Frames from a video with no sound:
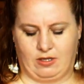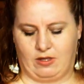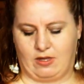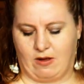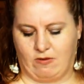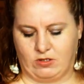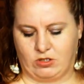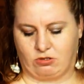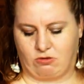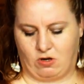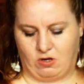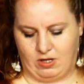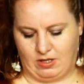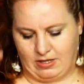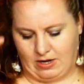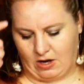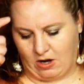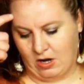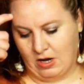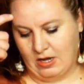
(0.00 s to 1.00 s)
that was thrown in
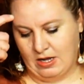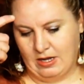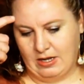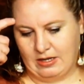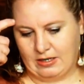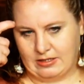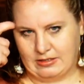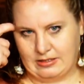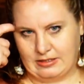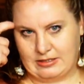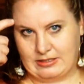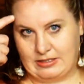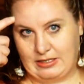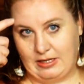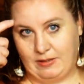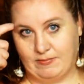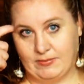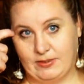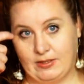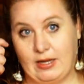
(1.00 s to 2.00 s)
there, because it
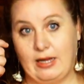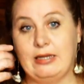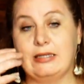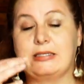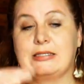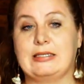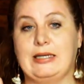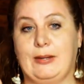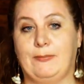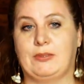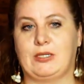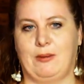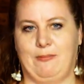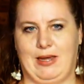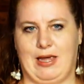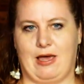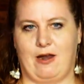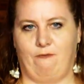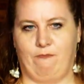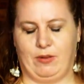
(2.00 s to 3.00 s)
seemed to
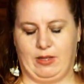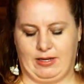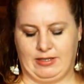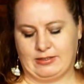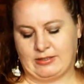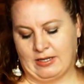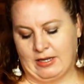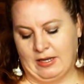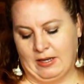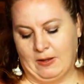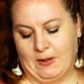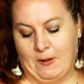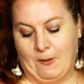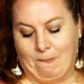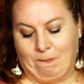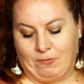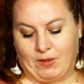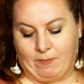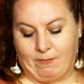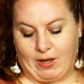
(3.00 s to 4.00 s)
me out of place.
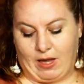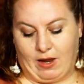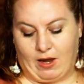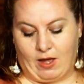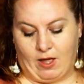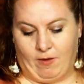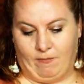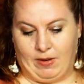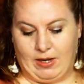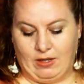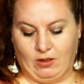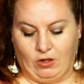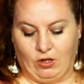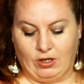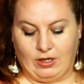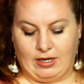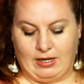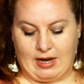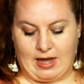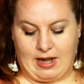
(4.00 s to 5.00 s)
But in
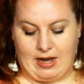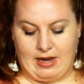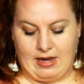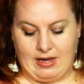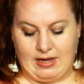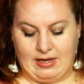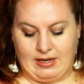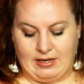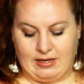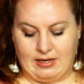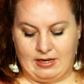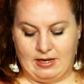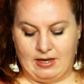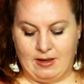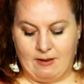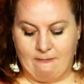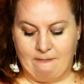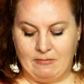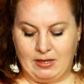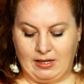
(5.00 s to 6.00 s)
looking at it, it
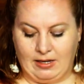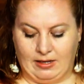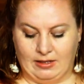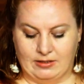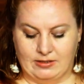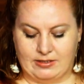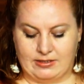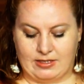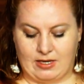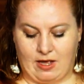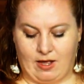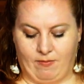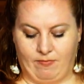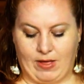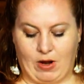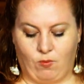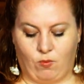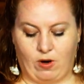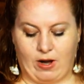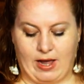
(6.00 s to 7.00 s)
means,
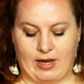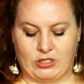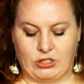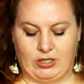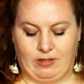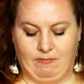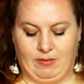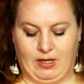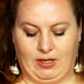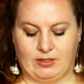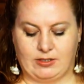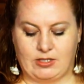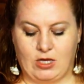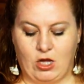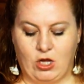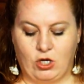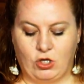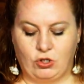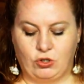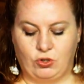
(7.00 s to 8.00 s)
that word actually means,
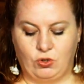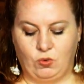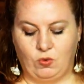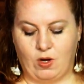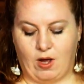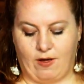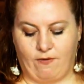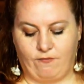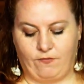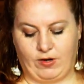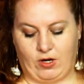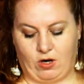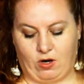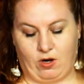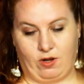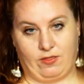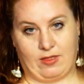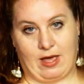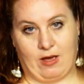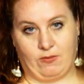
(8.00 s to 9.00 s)
do not
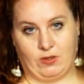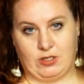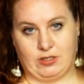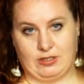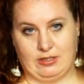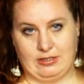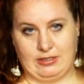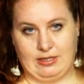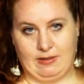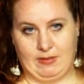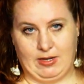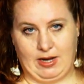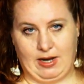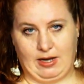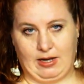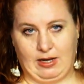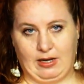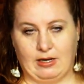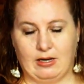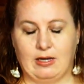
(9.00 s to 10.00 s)
fear that which is
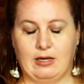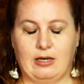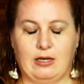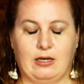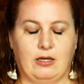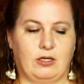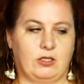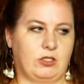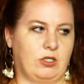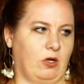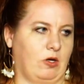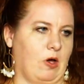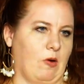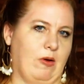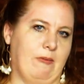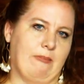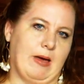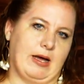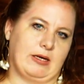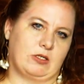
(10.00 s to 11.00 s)
intimidating. So
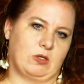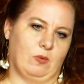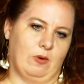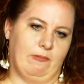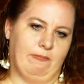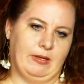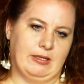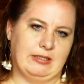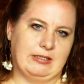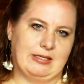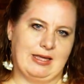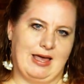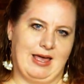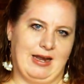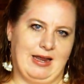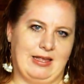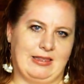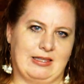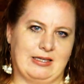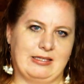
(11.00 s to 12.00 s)
going back to what Ben
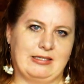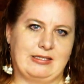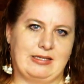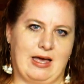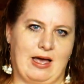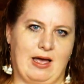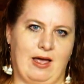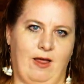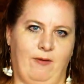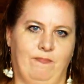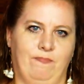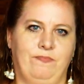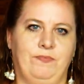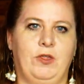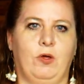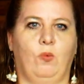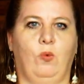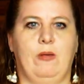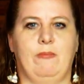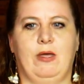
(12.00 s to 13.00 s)
said, at this time,
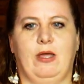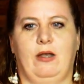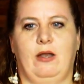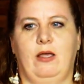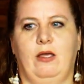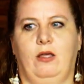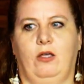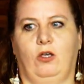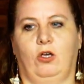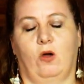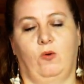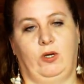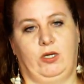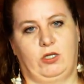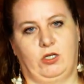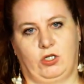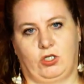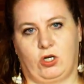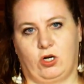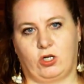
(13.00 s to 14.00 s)
women going
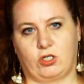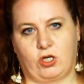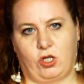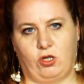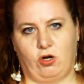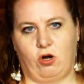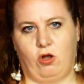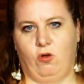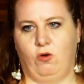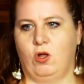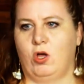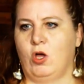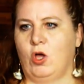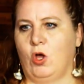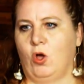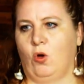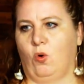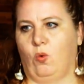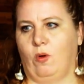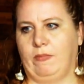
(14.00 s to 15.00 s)
to church on their own,
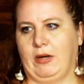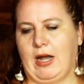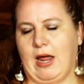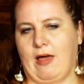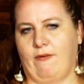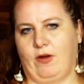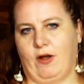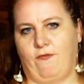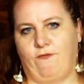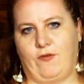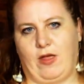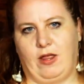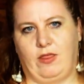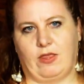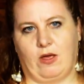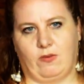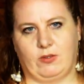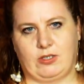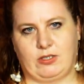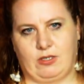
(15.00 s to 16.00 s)
women having a faith
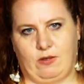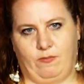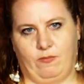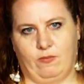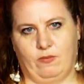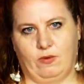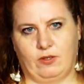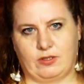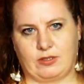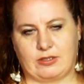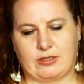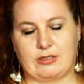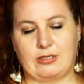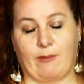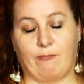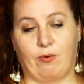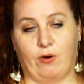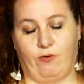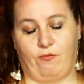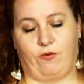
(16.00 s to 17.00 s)
that was
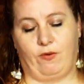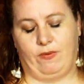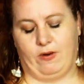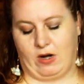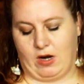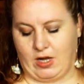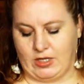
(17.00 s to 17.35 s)
separate from their